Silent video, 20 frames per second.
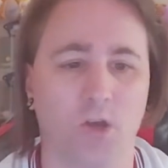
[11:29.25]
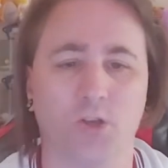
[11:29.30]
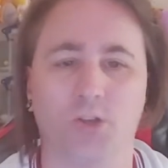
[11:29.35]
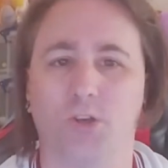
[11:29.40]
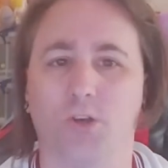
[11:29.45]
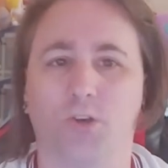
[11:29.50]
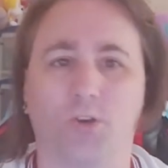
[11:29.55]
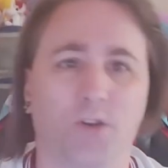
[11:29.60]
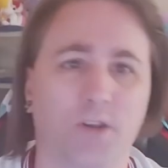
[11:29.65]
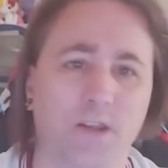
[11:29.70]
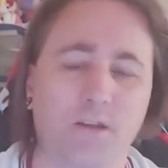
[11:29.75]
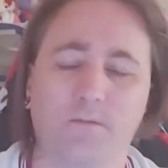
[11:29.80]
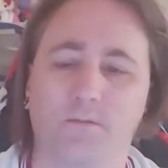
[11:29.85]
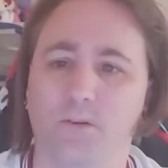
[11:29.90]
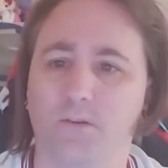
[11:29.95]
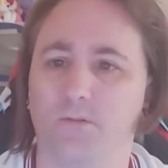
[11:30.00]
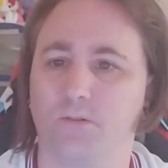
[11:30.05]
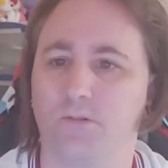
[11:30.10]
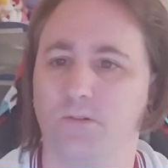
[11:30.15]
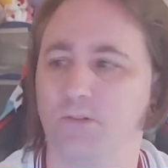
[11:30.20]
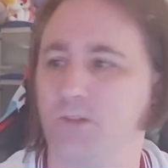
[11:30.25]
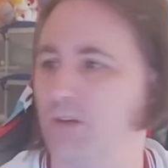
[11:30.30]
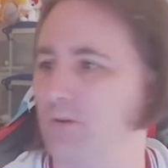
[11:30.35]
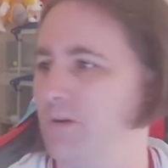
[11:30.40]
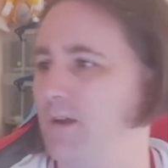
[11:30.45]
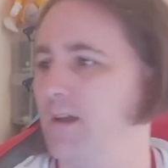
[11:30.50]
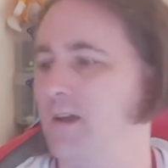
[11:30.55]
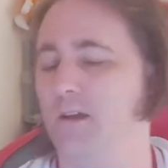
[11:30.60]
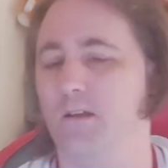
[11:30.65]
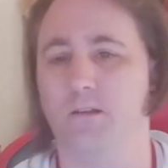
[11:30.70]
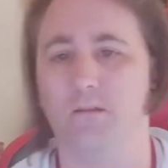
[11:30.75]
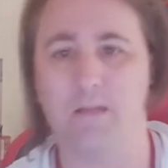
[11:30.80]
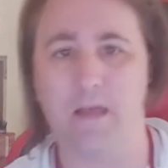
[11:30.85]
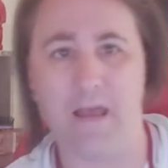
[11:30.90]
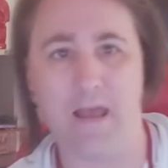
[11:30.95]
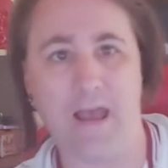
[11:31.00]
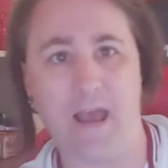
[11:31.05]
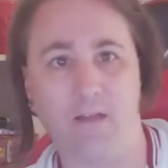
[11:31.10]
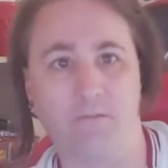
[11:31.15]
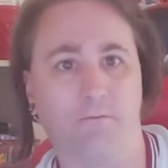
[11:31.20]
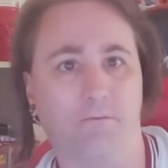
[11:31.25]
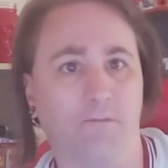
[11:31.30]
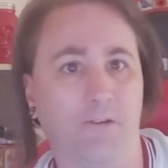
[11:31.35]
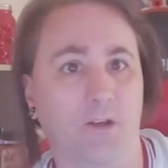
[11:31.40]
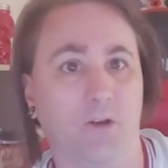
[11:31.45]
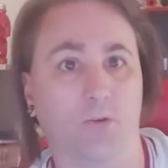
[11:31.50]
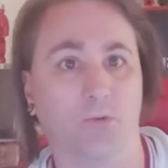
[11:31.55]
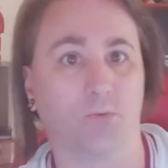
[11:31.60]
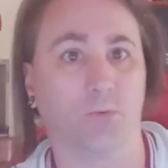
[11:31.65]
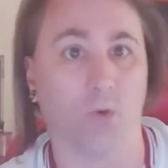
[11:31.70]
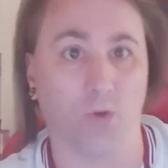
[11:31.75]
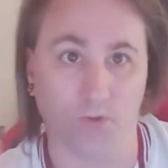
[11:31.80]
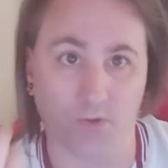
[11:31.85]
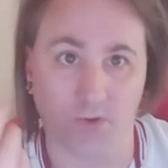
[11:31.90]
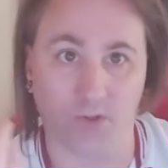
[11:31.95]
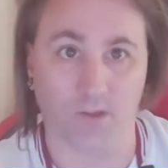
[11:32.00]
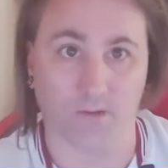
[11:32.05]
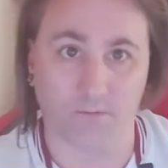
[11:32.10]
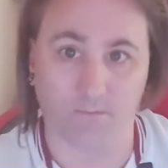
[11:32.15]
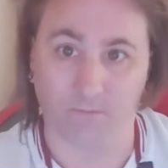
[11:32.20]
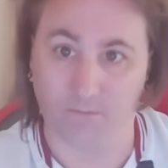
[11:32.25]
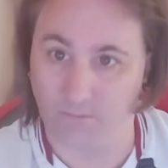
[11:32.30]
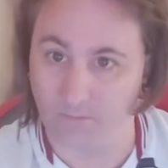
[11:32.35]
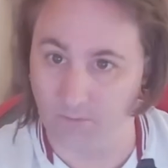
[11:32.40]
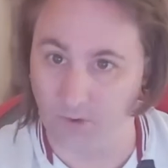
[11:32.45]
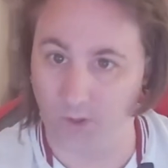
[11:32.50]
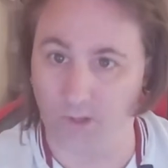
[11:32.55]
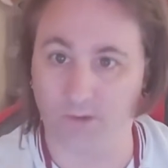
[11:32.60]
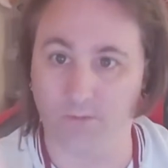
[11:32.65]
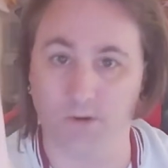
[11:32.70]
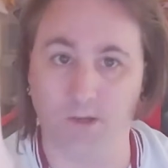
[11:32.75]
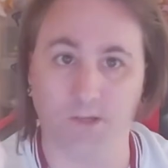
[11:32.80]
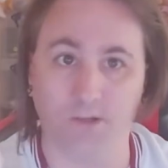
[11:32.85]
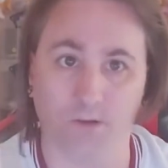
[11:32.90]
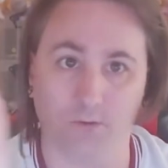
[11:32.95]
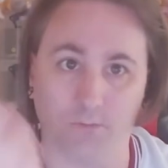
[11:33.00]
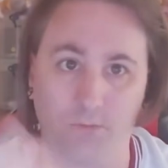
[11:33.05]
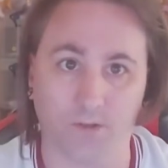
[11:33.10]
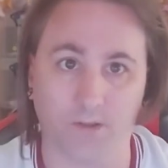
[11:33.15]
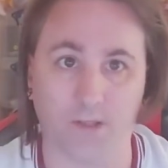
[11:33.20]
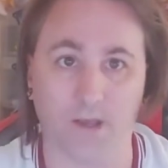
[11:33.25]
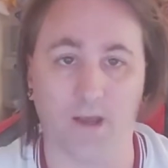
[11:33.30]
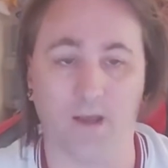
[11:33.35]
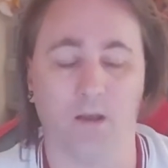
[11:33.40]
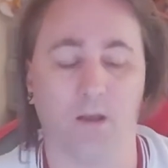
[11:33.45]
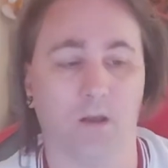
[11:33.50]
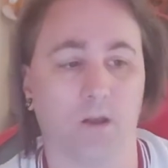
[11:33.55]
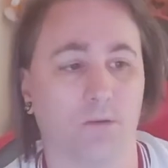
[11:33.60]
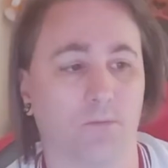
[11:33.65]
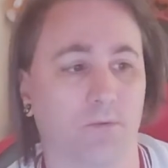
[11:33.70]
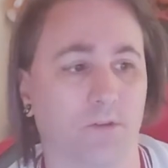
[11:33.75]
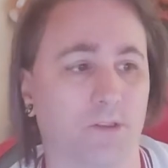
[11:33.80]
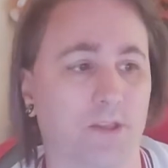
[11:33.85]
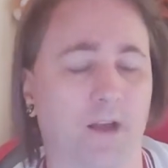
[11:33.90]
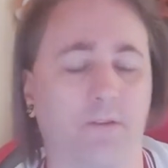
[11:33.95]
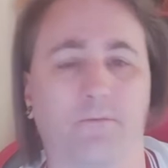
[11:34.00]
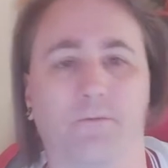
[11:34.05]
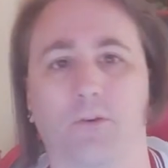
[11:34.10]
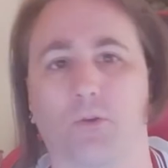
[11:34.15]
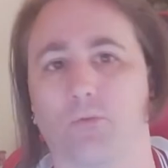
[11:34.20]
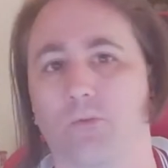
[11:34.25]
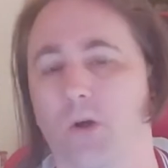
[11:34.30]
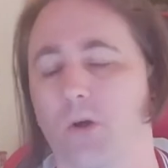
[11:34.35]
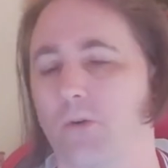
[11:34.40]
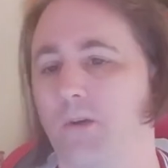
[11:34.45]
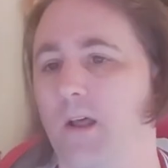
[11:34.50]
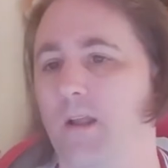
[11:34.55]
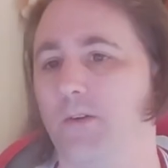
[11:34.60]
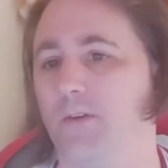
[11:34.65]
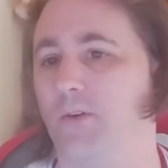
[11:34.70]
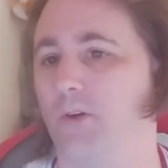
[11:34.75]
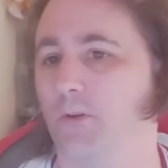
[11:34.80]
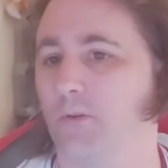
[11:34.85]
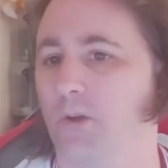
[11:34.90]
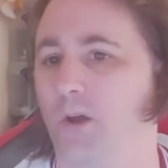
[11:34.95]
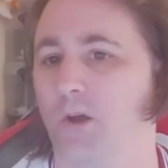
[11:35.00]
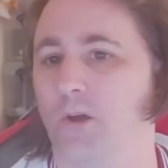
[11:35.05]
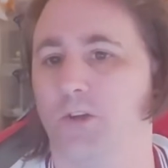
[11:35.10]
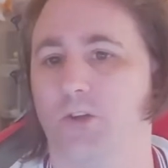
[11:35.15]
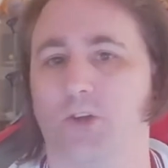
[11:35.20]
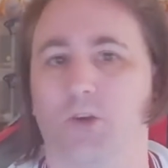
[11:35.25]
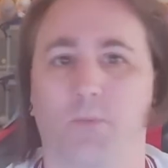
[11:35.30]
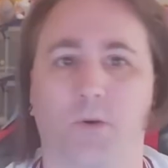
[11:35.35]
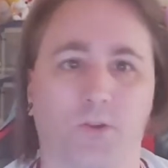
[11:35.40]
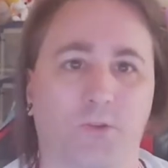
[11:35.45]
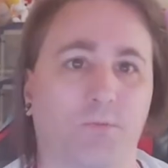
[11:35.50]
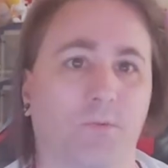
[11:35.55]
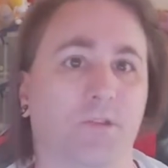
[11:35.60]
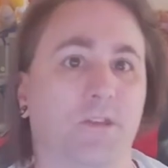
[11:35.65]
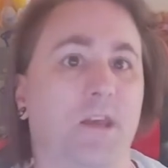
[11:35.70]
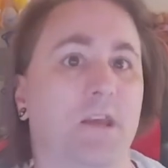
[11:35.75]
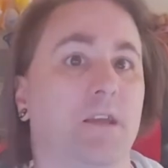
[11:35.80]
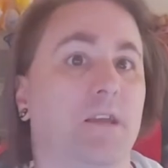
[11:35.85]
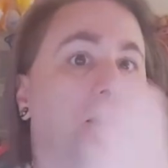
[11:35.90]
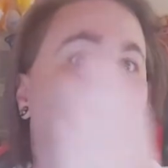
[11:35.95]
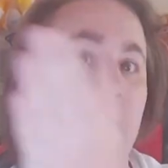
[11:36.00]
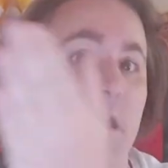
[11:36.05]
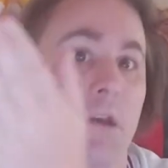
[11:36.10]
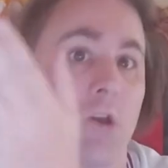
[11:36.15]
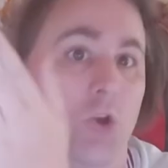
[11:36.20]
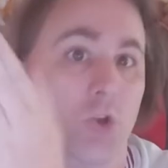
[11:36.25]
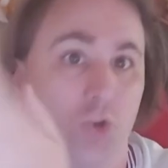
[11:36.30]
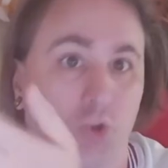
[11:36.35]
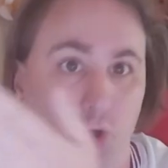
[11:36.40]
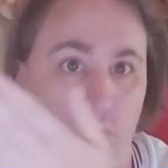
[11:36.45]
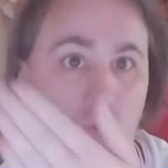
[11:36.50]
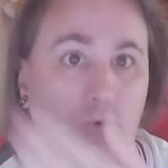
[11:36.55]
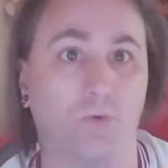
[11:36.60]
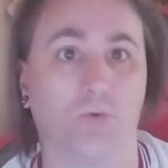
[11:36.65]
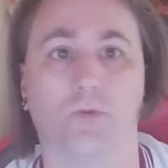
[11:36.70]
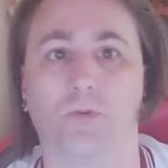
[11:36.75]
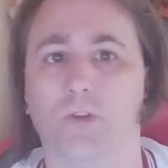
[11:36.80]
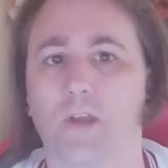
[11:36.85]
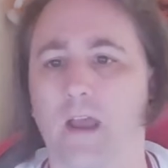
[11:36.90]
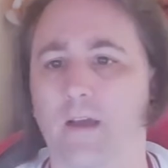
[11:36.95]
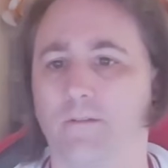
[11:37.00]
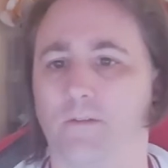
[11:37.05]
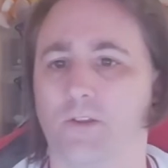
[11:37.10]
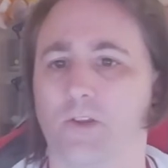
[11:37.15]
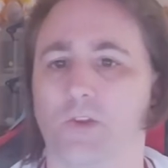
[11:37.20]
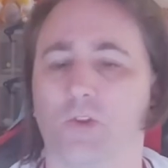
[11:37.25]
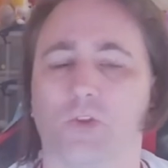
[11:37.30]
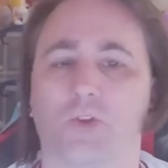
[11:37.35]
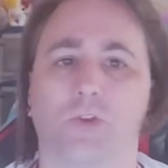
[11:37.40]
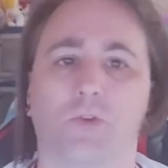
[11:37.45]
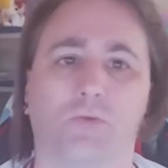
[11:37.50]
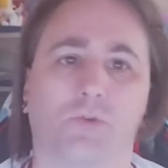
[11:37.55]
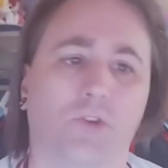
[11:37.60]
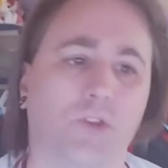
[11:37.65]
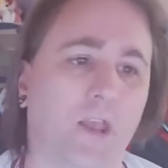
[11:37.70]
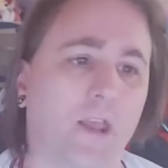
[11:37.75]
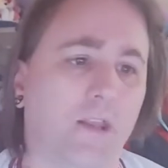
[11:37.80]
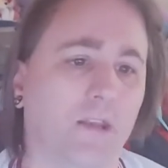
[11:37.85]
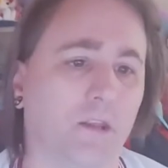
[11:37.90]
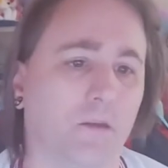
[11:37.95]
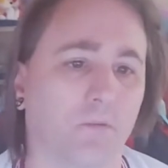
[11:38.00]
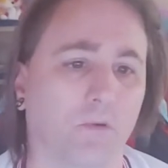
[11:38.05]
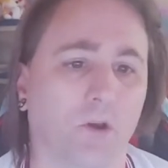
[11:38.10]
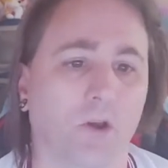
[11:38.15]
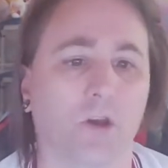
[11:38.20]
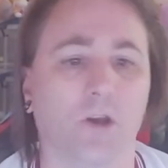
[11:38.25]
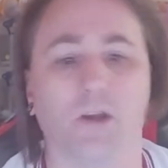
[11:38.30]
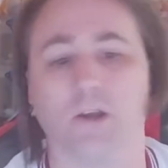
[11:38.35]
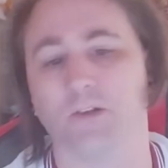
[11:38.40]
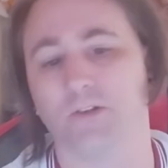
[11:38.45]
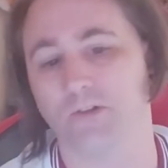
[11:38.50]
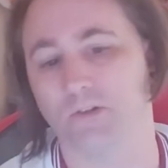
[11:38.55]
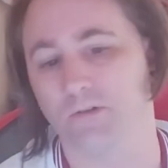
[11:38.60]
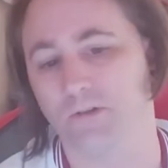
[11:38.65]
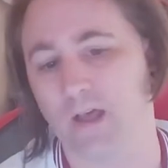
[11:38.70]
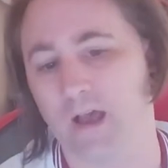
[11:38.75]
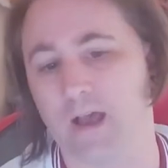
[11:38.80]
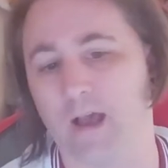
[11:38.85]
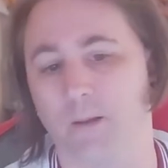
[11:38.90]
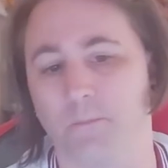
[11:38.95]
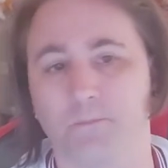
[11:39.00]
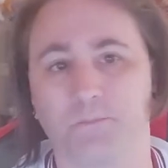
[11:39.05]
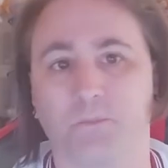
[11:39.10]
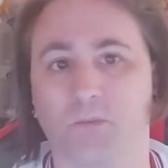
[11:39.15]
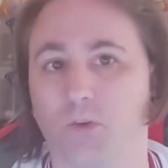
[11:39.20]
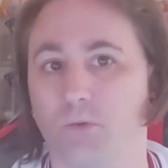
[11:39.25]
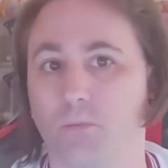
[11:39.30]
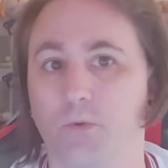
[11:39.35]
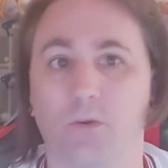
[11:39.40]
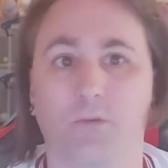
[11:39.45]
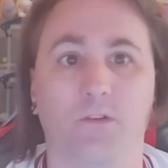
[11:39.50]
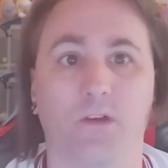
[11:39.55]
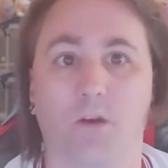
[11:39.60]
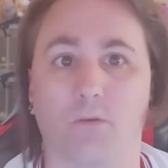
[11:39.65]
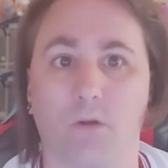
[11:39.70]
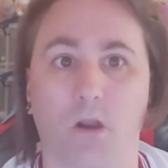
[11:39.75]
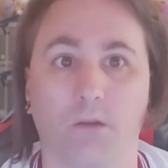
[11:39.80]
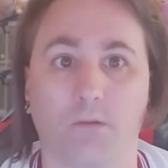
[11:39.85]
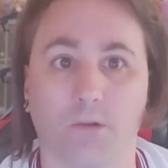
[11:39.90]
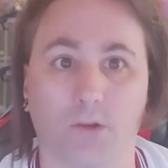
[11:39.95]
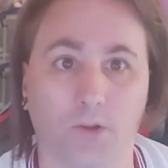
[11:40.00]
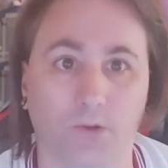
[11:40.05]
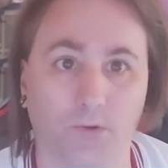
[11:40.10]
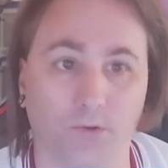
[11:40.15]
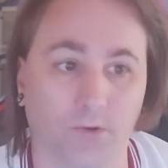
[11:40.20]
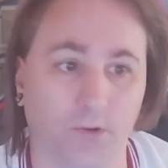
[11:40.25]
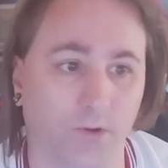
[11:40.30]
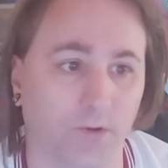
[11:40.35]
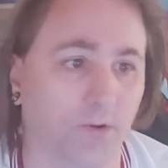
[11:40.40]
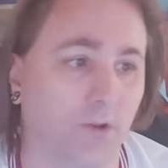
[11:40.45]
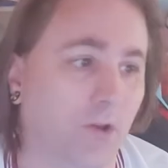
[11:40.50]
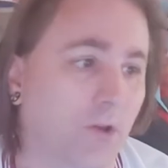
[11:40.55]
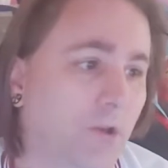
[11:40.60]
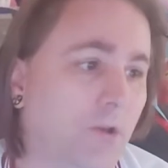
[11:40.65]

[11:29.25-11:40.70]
You could even do it at Anfield once it's fully redone with that with the Anfield Road end done. You could possibly take it to Everton's new stadium and do that. You could move it around London.